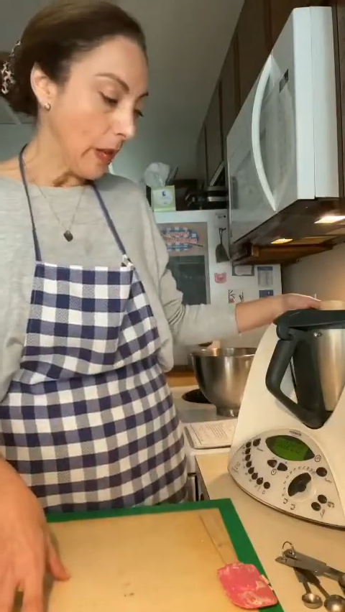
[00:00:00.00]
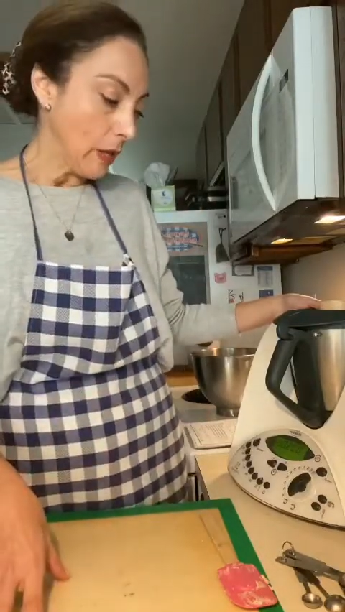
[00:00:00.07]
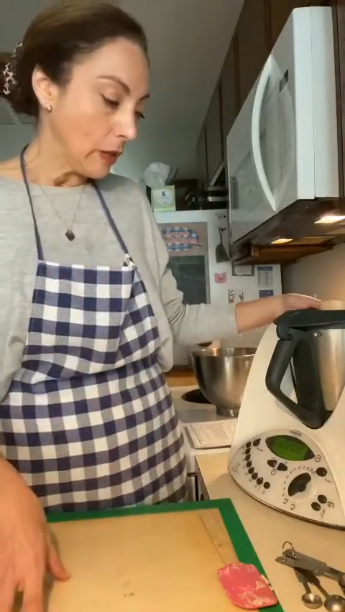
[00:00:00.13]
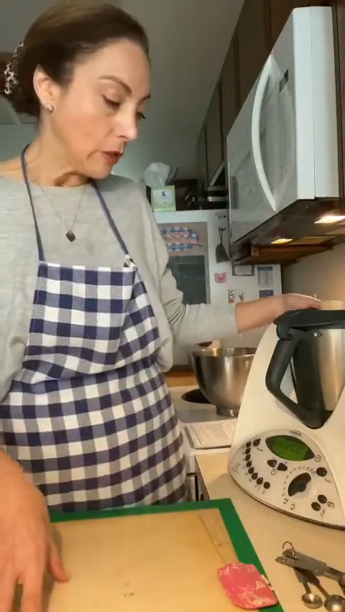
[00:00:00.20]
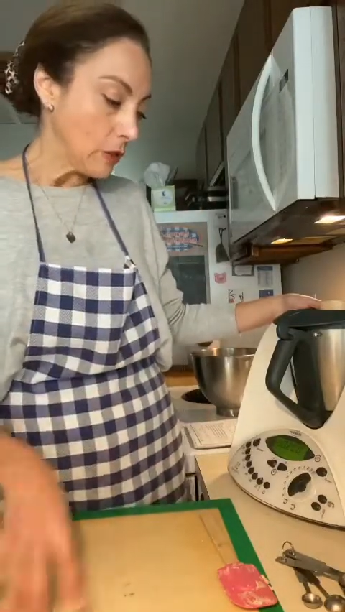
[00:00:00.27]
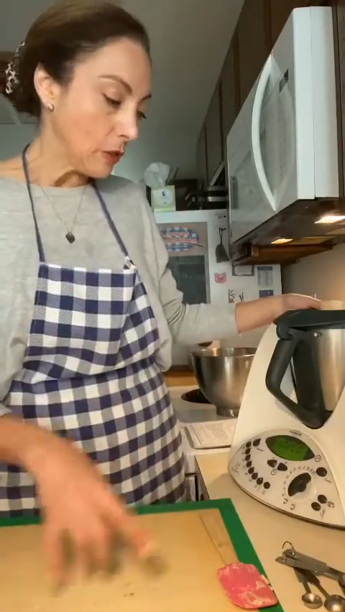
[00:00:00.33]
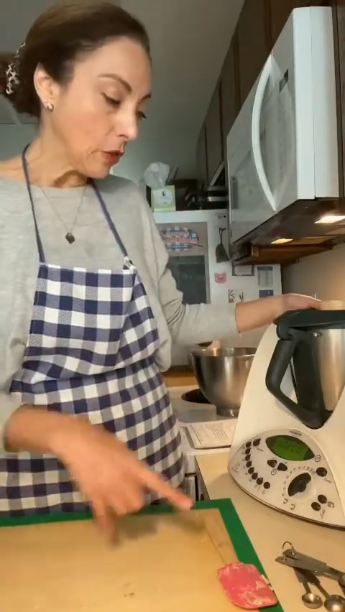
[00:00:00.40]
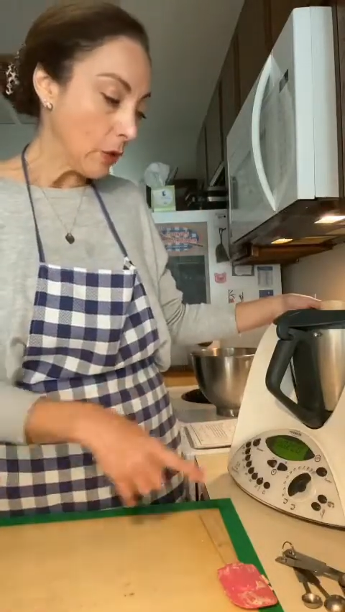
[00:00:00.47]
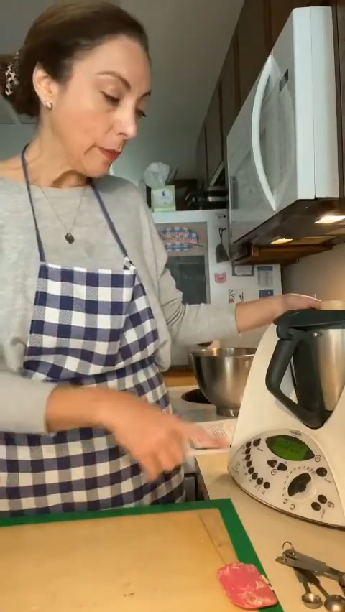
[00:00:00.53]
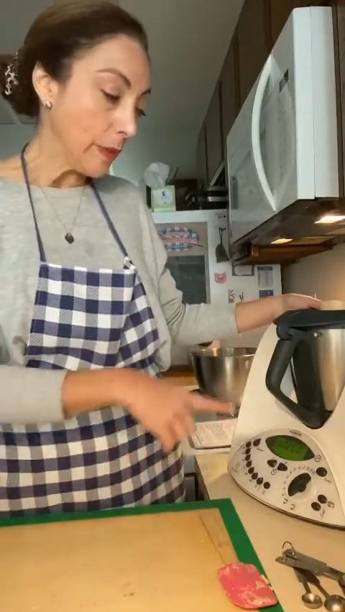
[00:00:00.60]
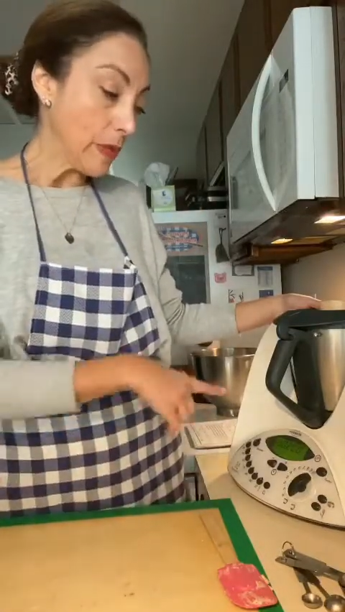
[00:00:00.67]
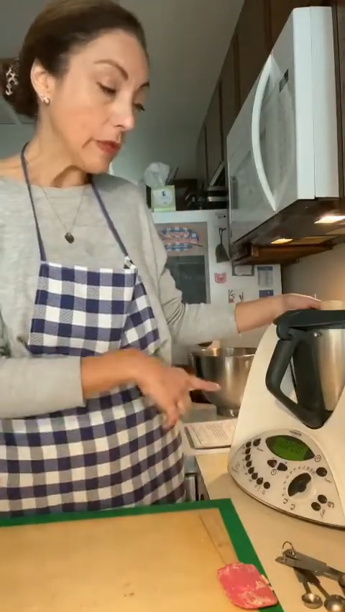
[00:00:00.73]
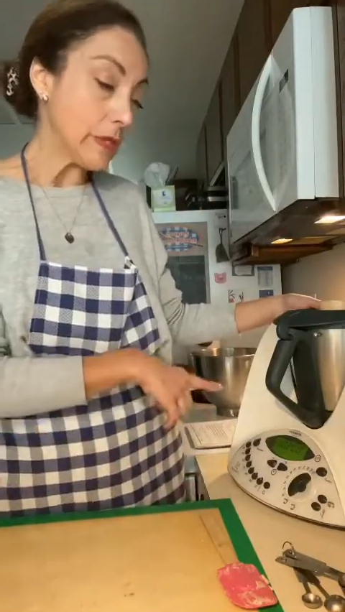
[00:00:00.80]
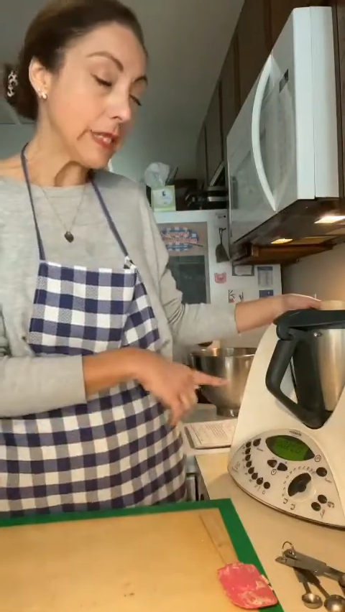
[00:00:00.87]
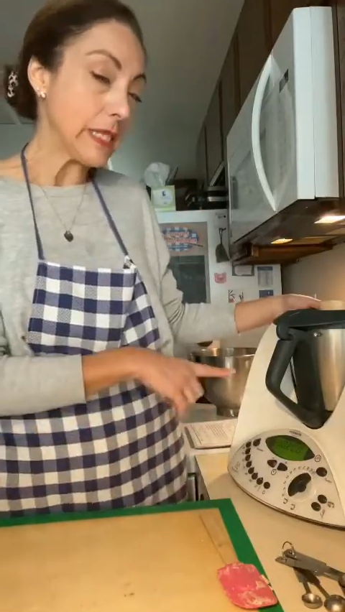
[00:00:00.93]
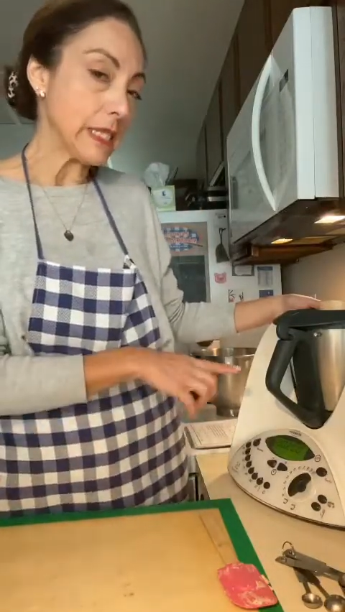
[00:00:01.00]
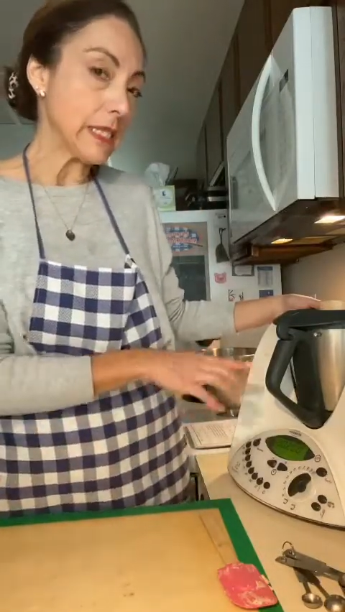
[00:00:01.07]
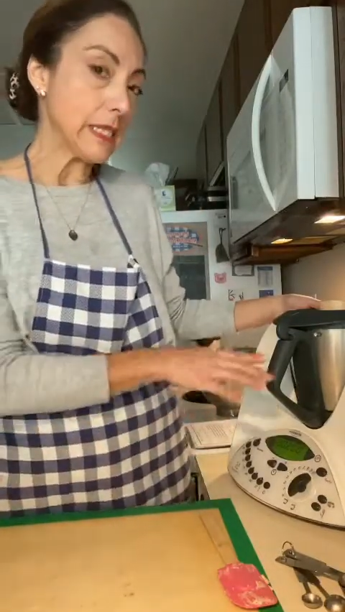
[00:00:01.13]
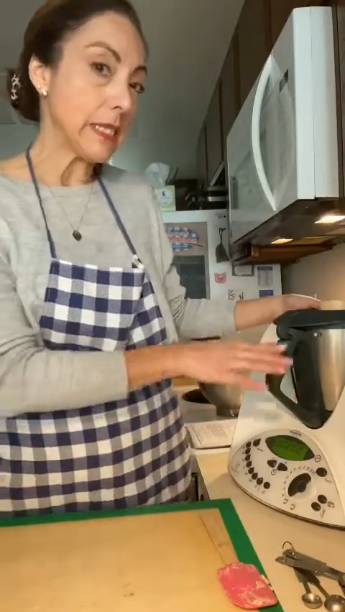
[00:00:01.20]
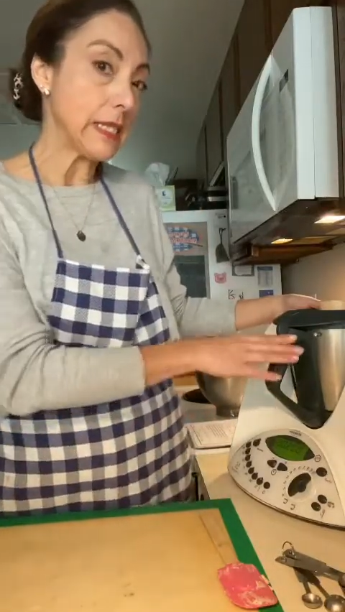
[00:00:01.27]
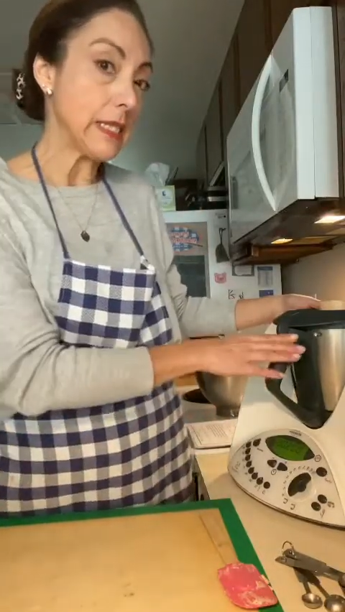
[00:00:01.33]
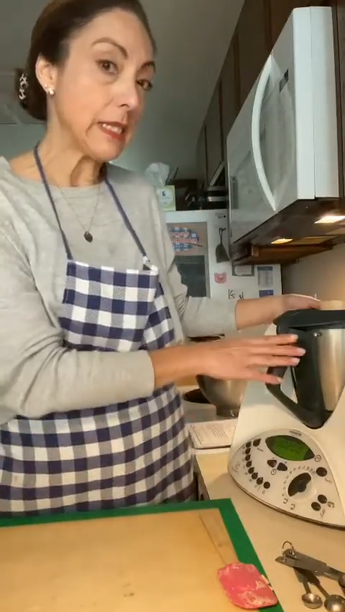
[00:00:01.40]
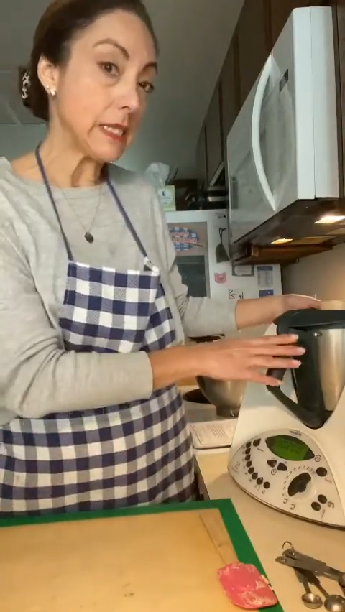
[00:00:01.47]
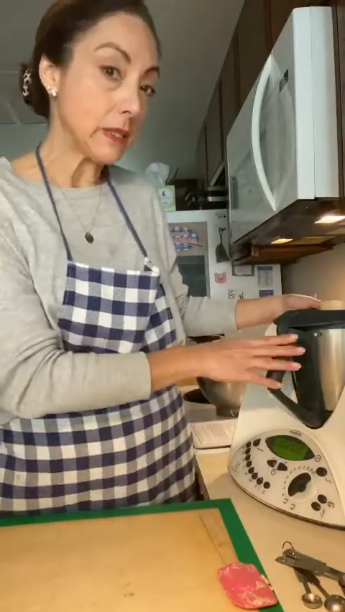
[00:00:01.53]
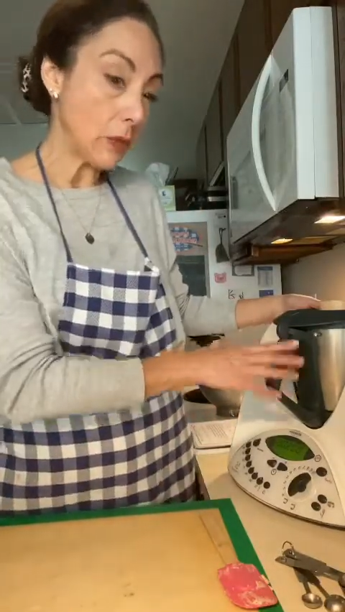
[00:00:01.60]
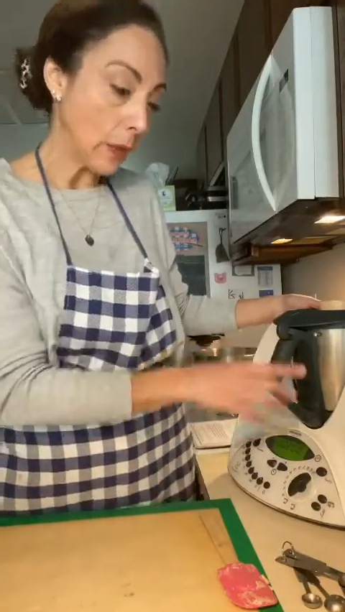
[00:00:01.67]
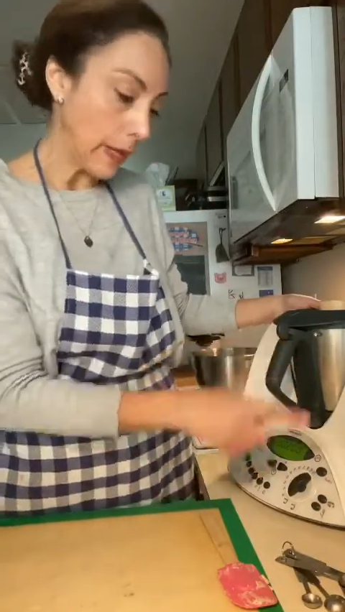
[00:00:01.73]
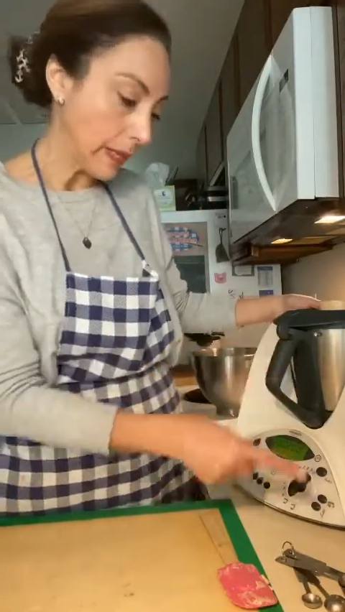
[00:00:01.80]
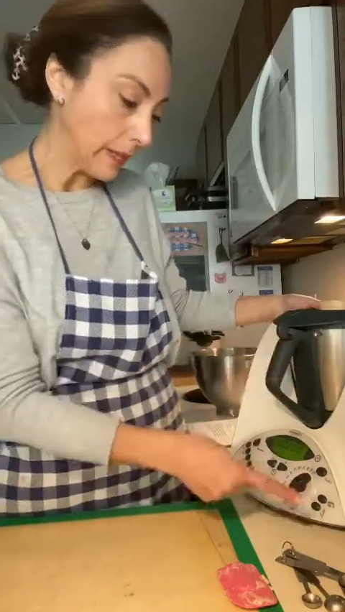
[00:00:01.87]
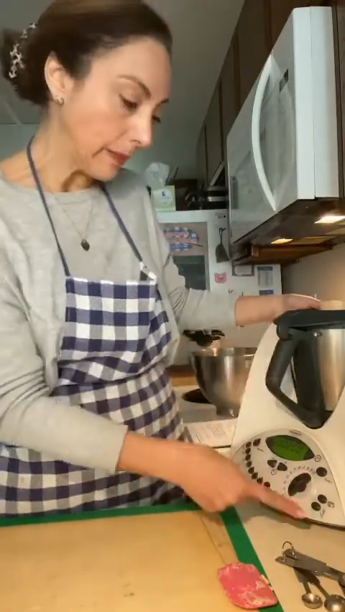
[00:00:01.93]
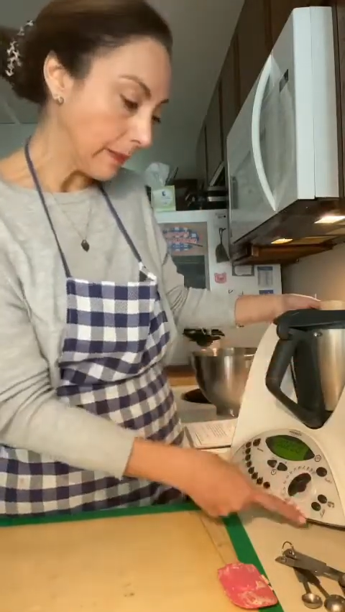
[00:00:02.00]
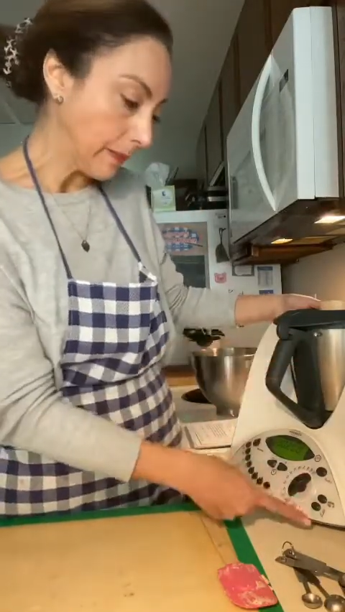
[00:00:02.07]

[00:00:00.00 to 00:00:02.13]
So because this is quite,